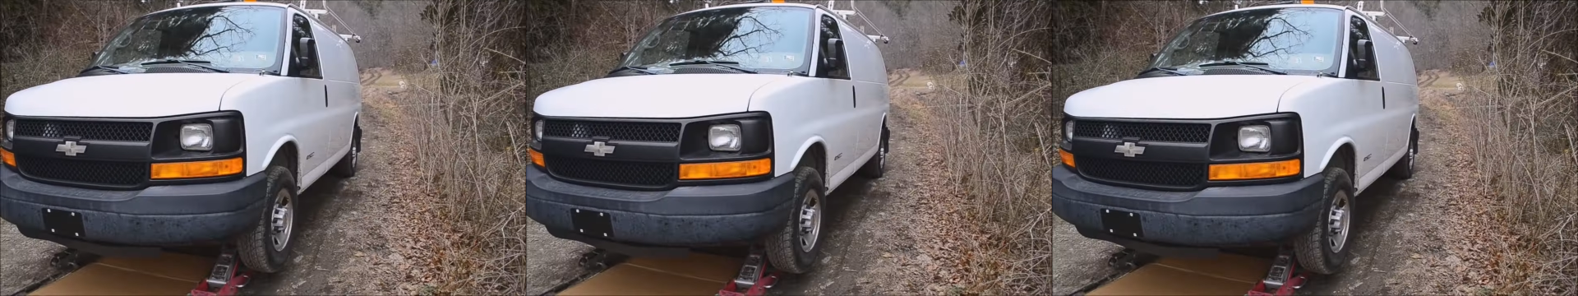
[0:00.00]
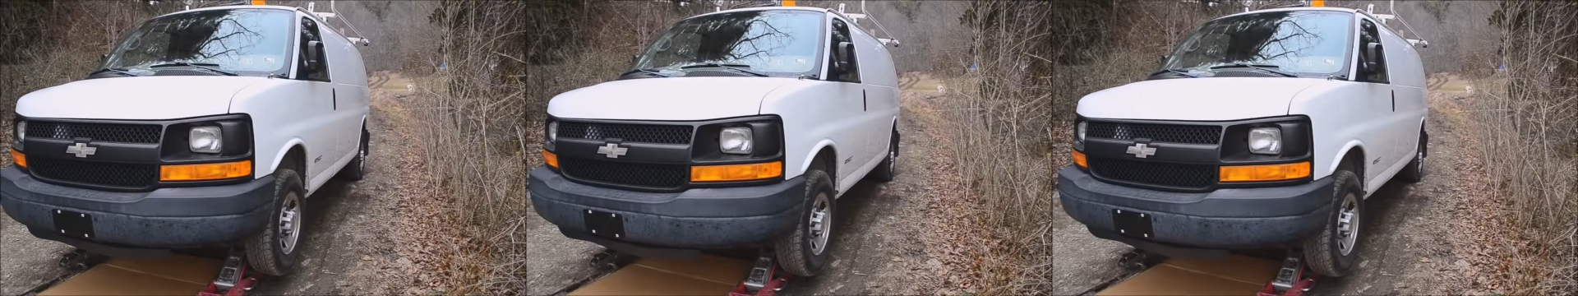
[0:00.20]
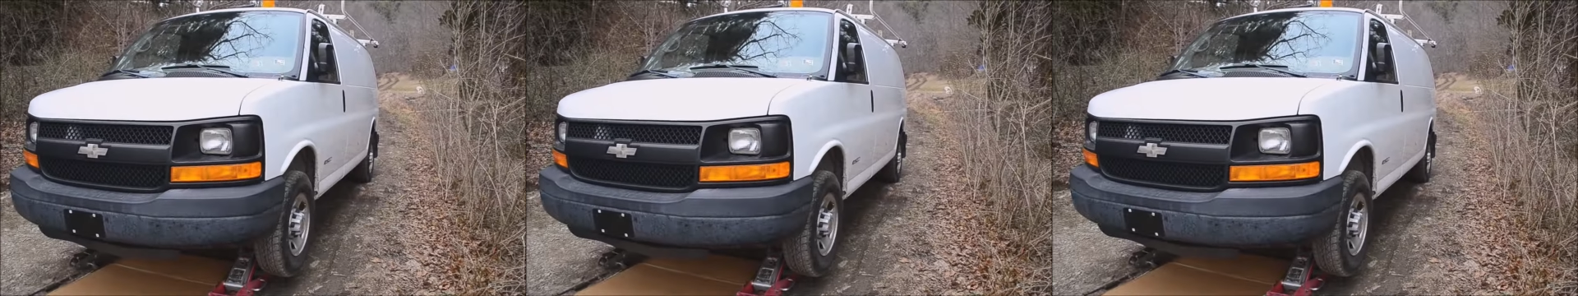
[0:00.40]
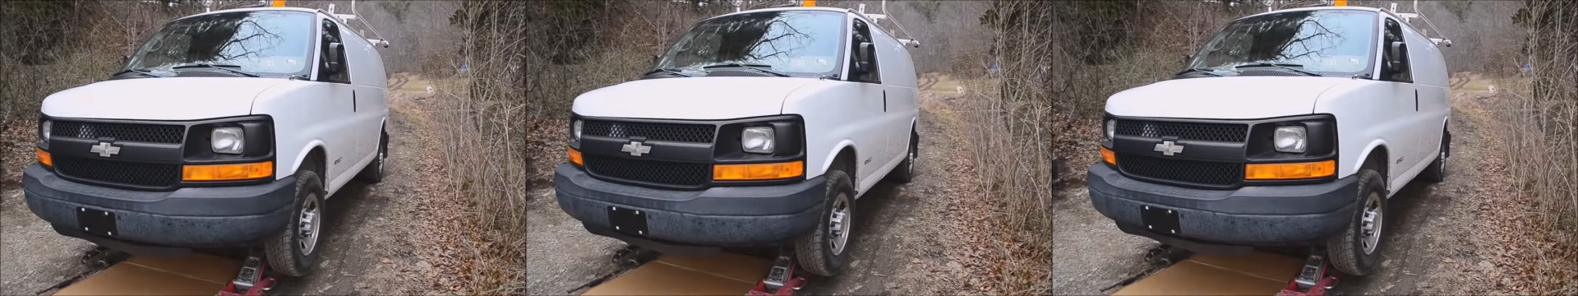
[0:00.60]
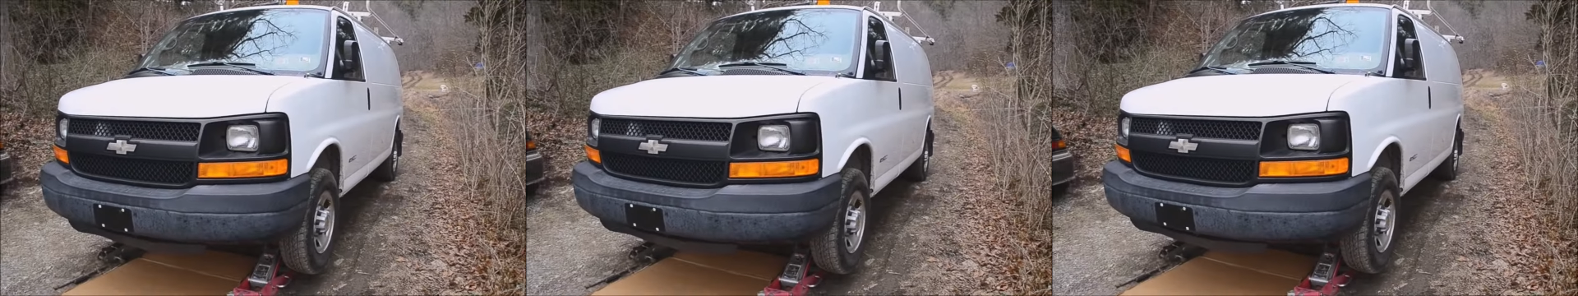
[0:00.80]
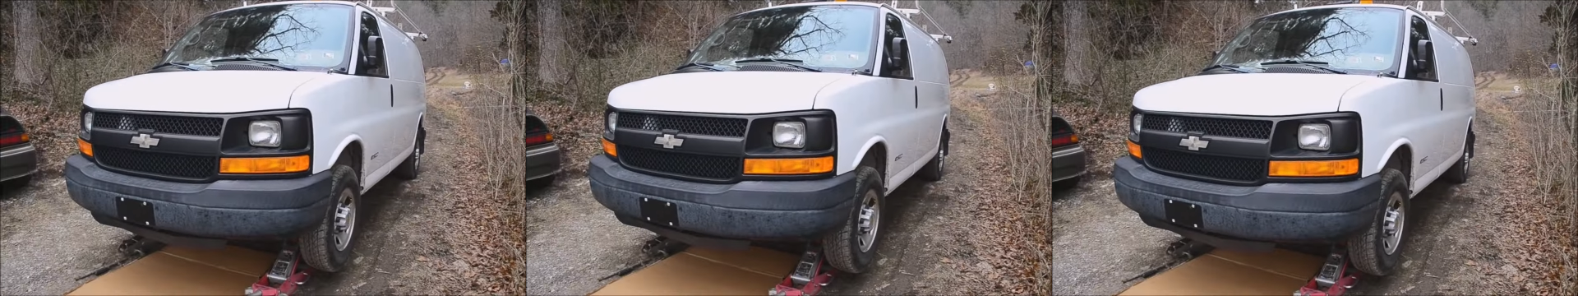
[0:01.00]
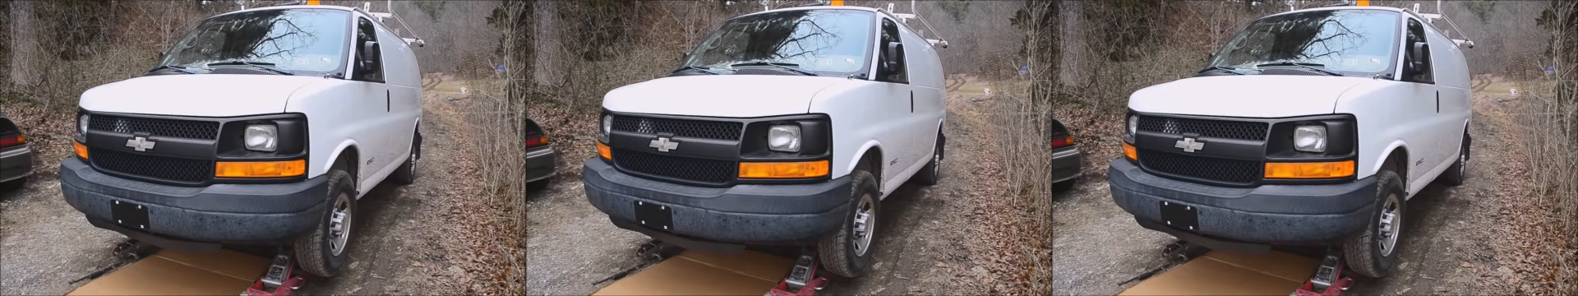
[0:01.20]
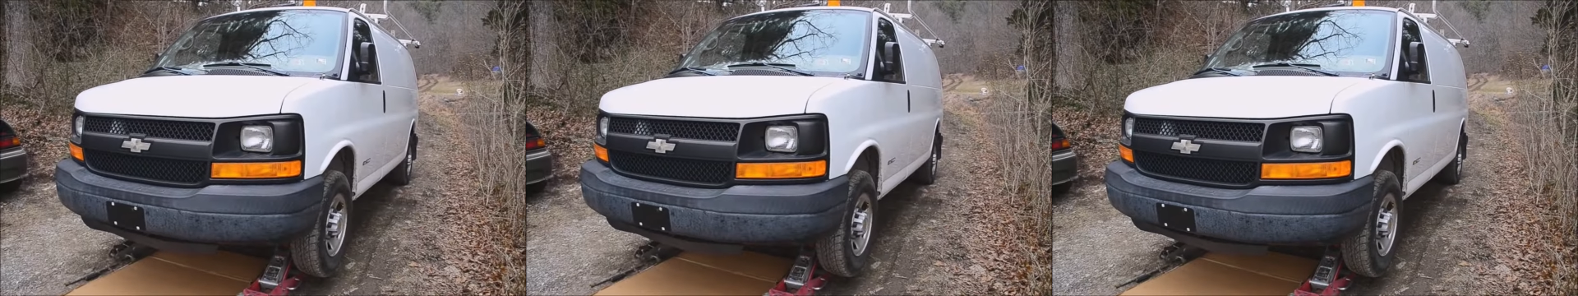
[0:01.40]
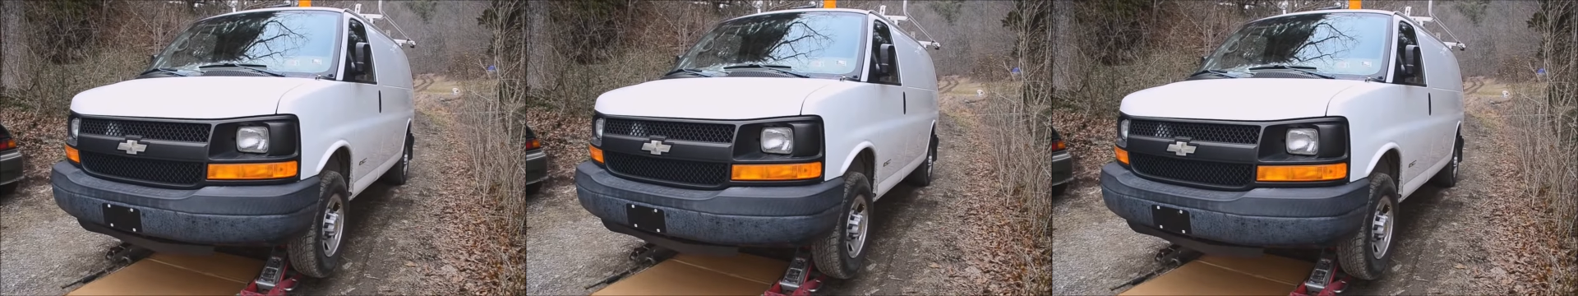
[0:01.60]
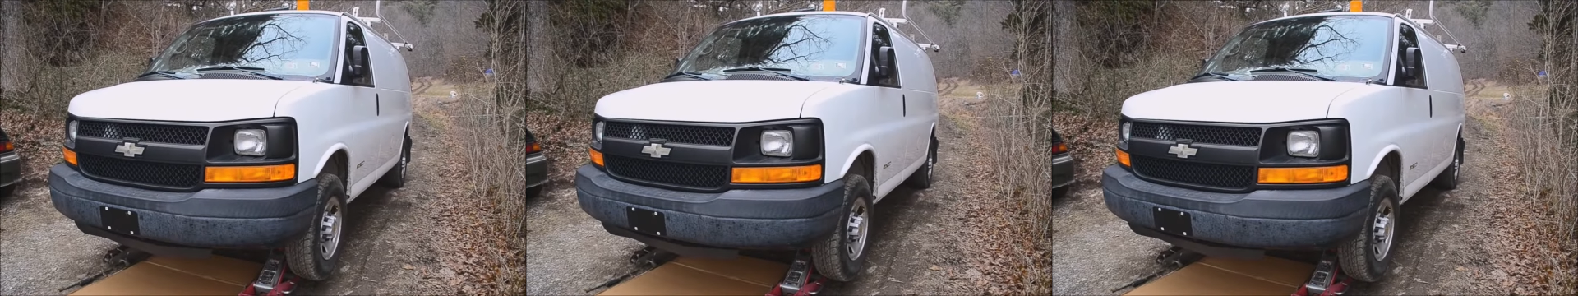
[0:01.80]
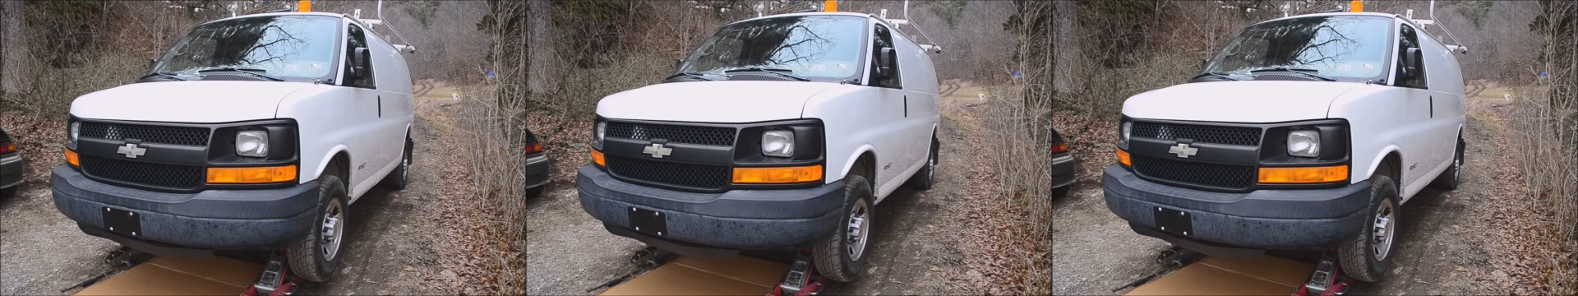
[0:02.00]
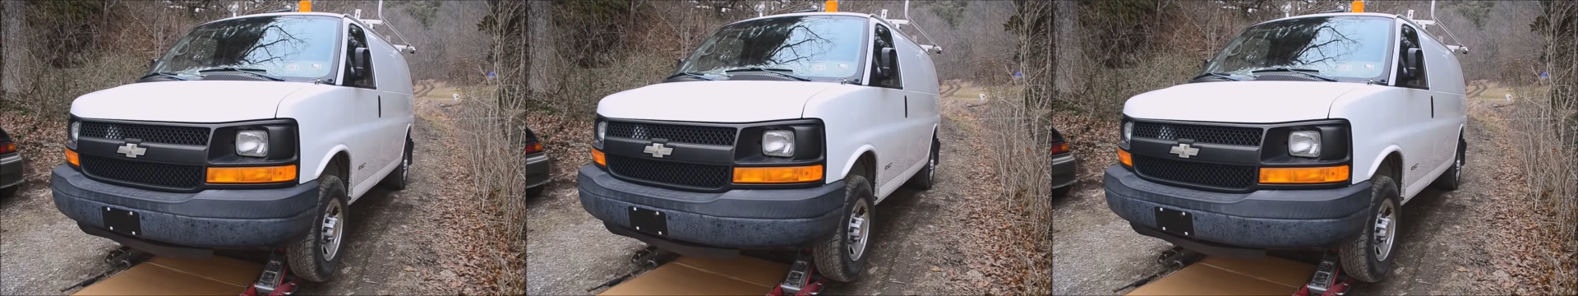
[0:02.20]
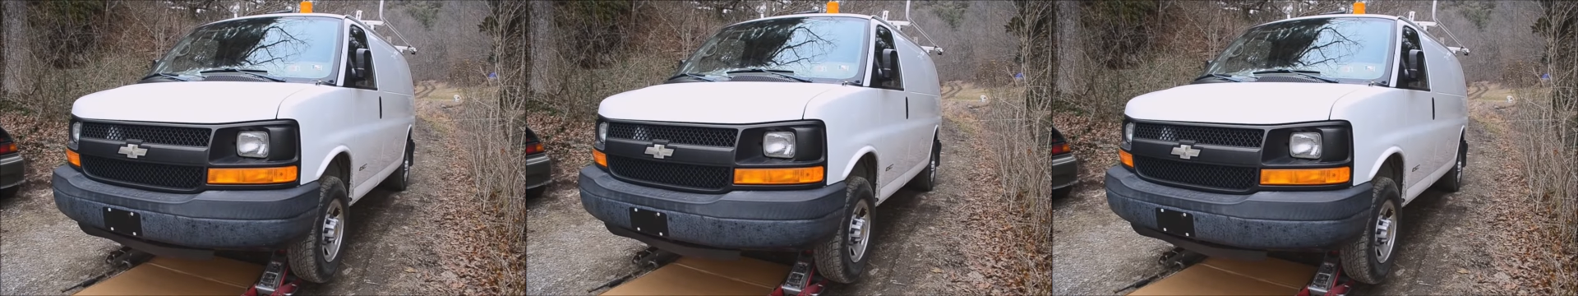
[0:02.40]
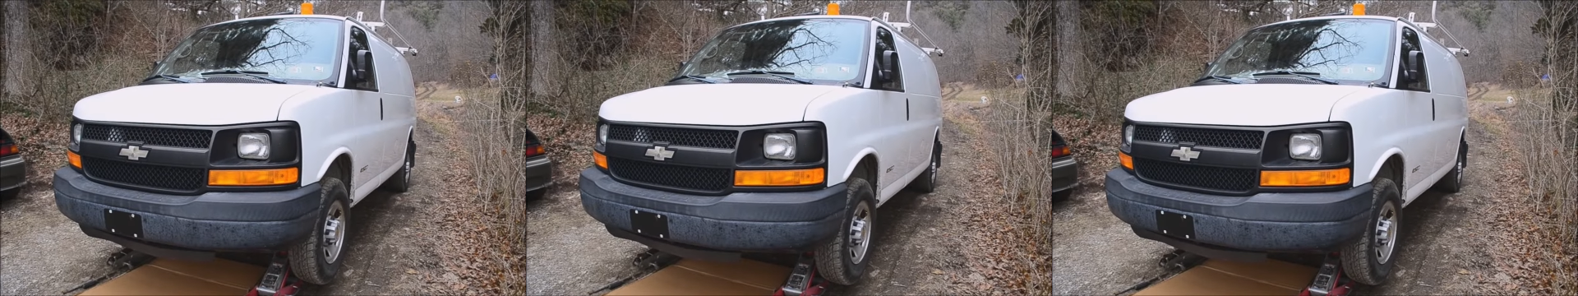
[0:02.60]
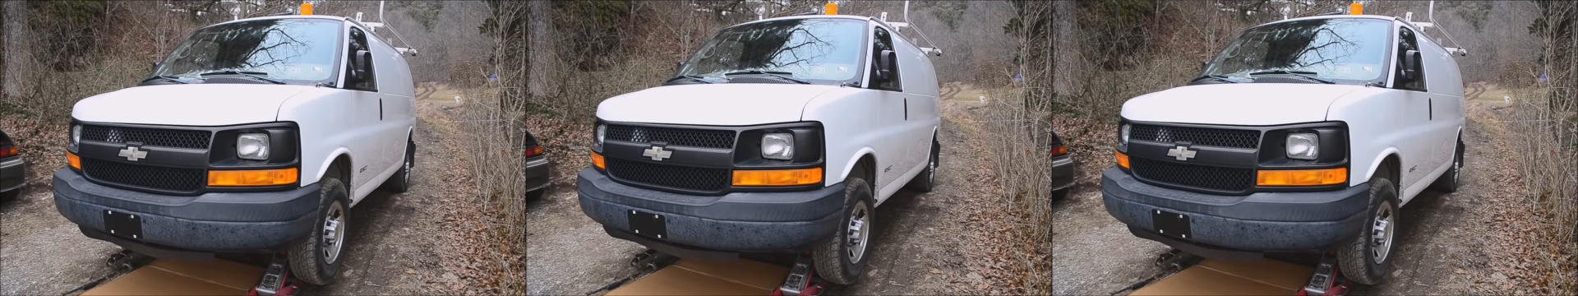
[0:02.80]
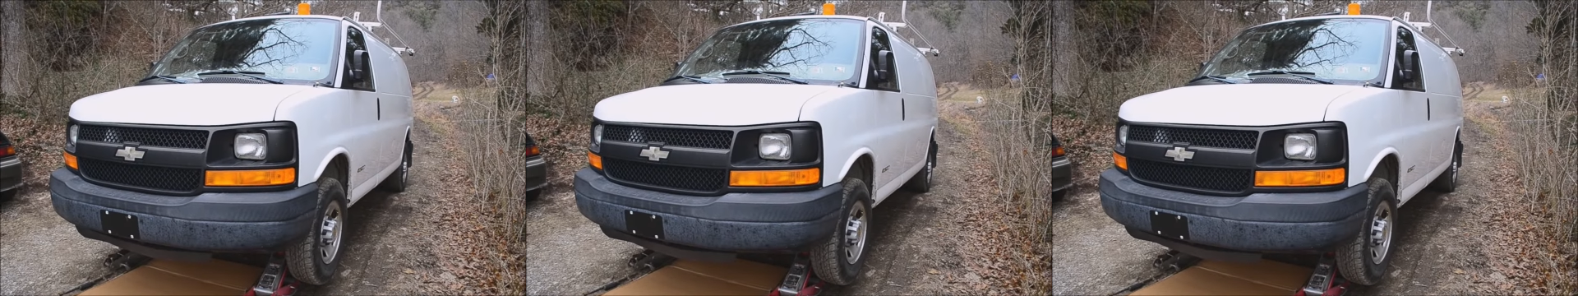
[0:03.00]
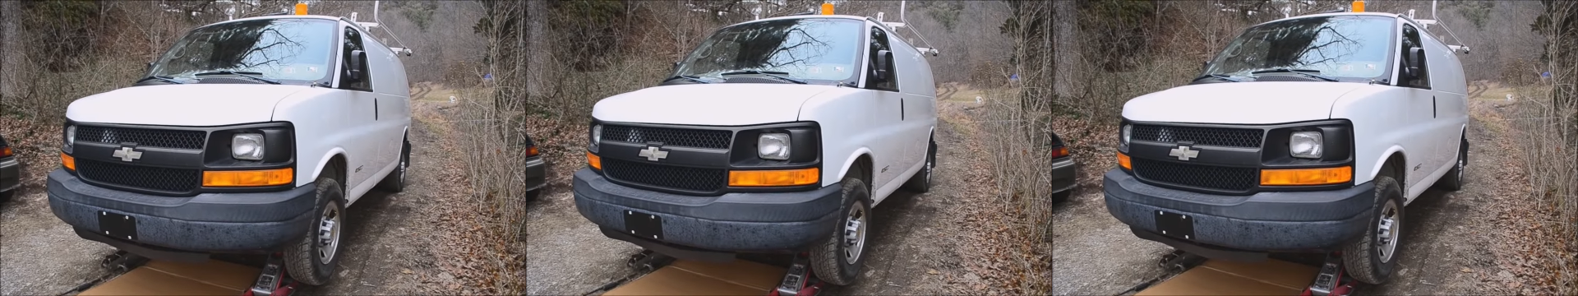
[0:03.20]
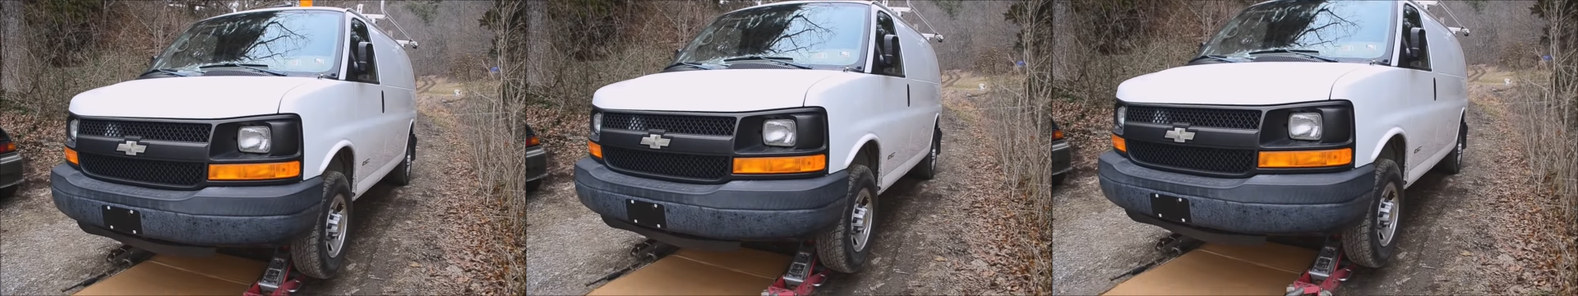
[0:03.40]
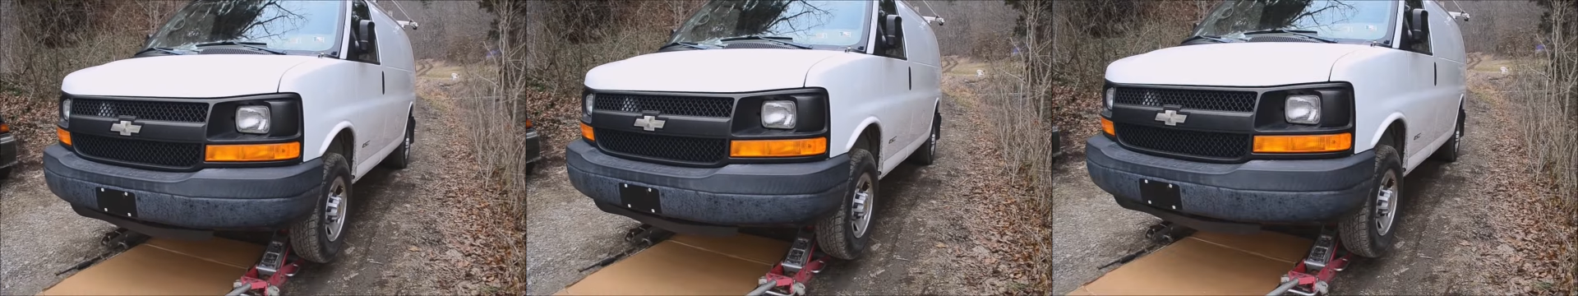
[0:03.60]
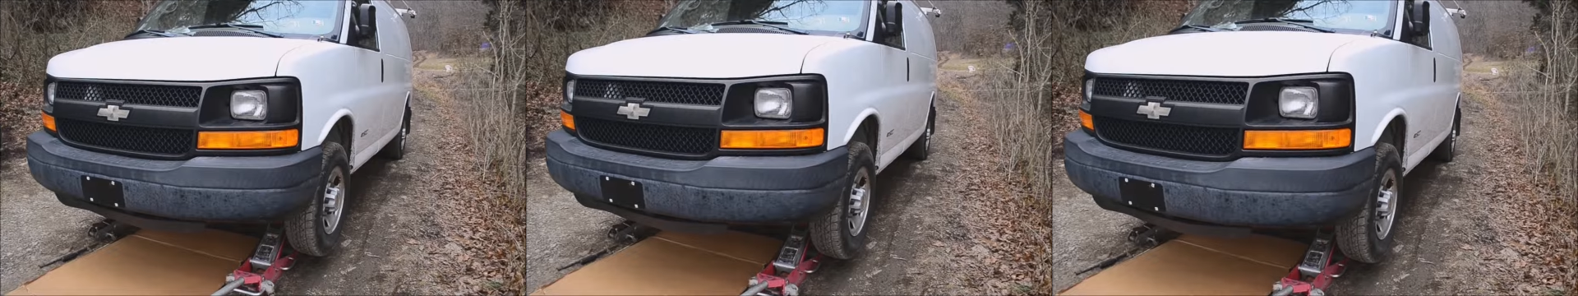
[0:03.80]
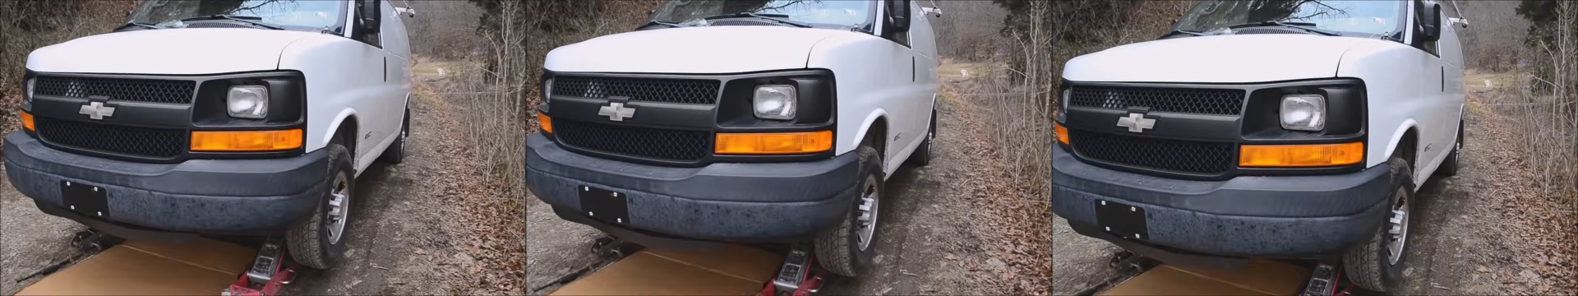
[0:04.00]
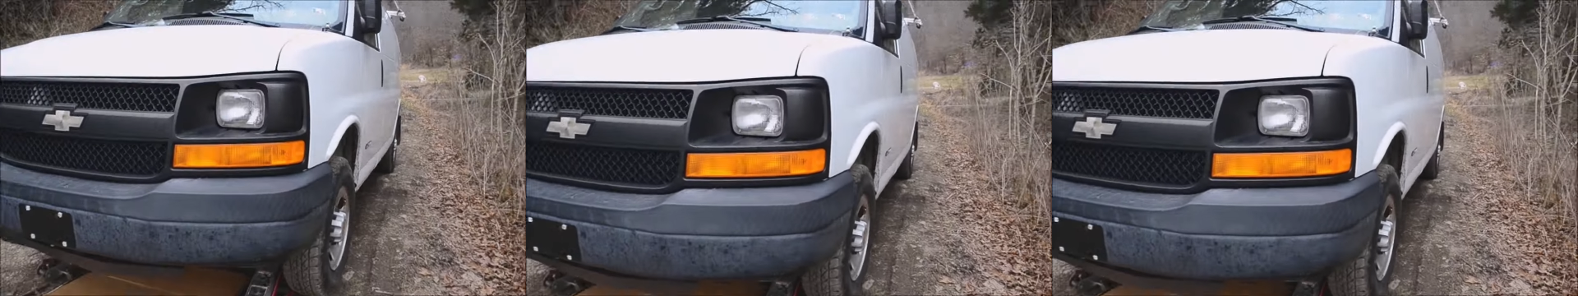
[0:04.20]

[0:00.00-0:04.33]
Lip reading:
Nobody's mouth can be seen.